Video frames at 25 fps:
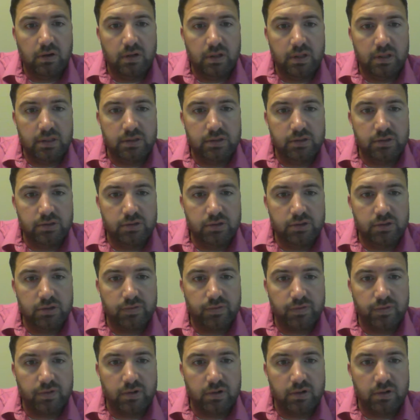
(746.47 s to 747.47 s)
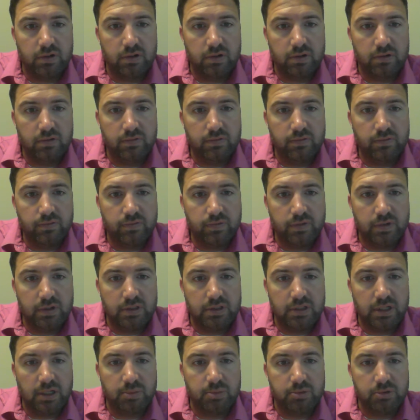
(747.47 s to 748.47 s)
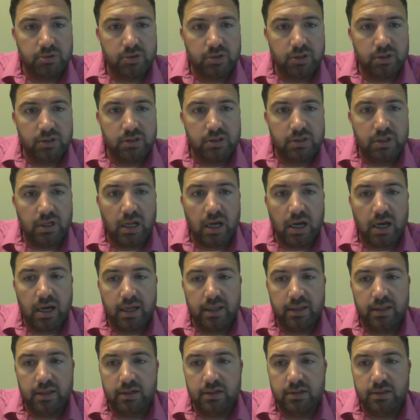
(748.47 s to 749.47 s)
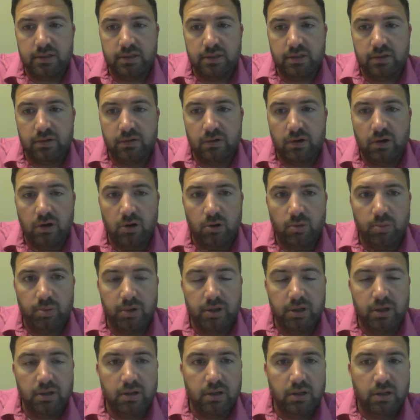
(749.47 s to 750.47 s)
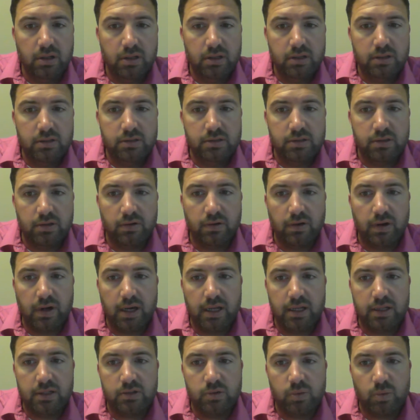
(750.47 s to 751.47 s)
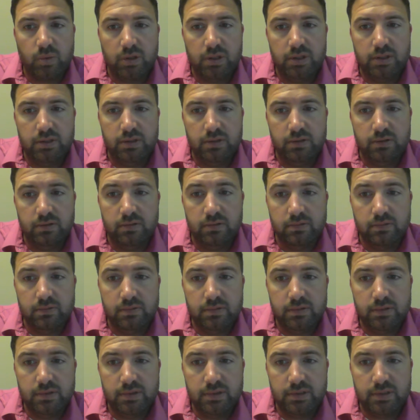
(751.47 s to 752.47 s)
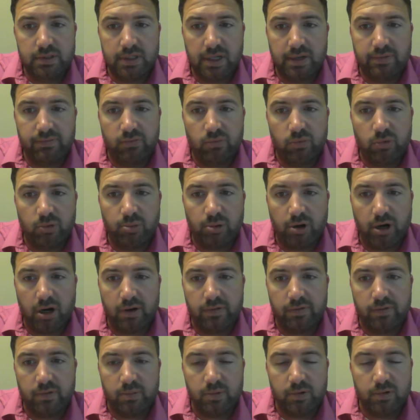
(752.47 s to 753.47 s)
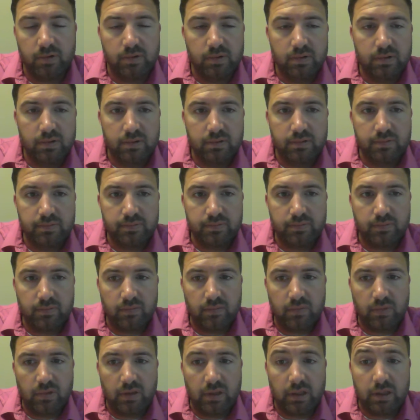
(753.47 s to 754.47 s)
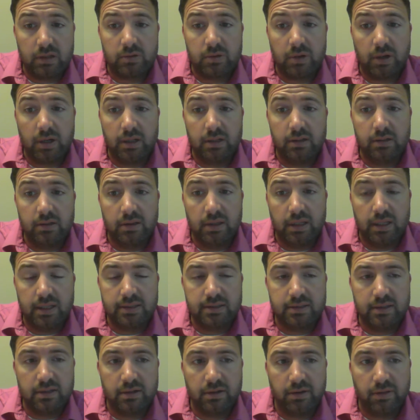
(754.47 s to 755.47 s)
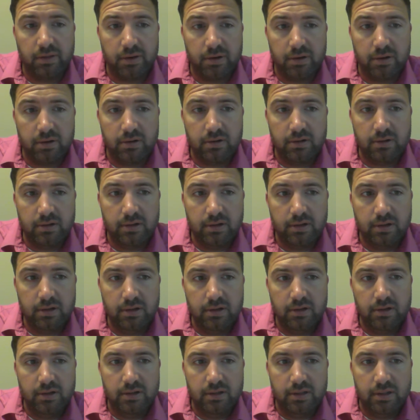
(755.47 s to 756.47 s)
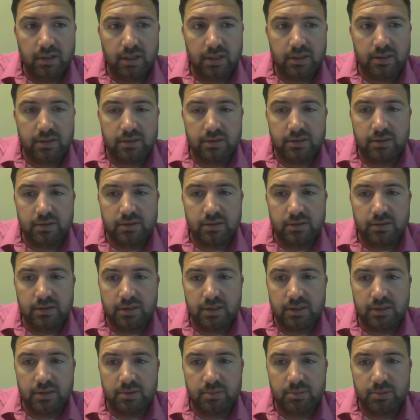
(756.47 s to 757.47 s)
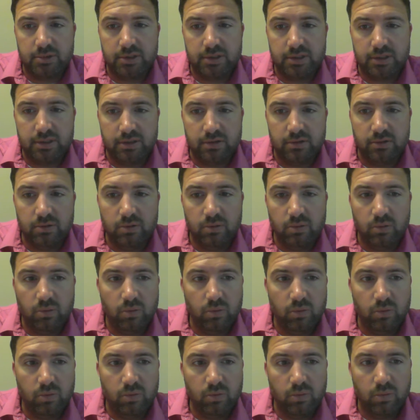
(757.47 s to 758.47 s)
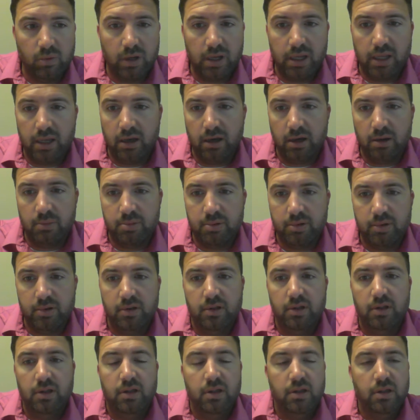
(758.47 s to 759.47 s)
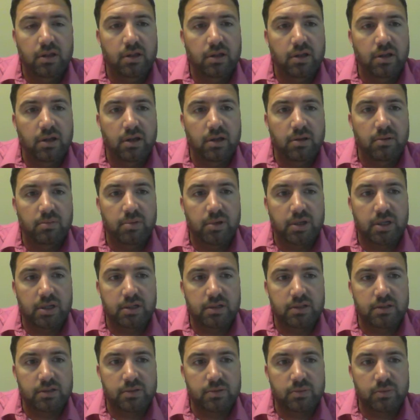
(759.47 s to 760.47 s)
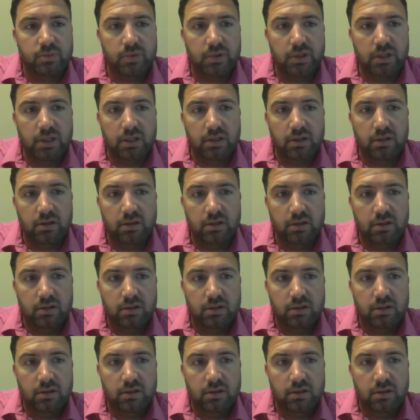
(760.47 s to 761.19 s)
And just for example, so there's 9 that are still open. So out of 22, 7 were profitable. That's right, less than a third. Yet the system is still way up because we